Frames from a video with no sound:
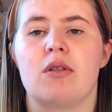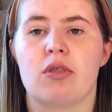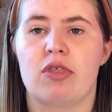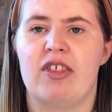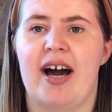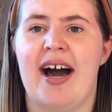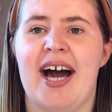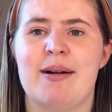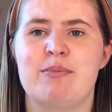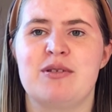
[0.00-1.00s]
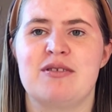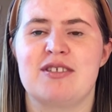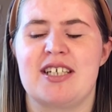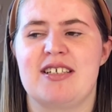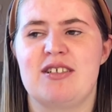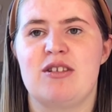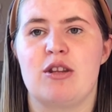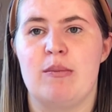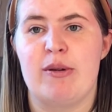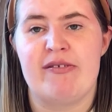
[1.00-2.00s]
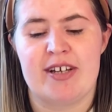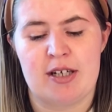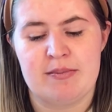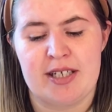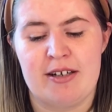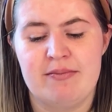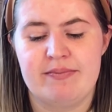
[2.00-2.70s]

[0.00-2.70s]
that happens, like the movie comes out.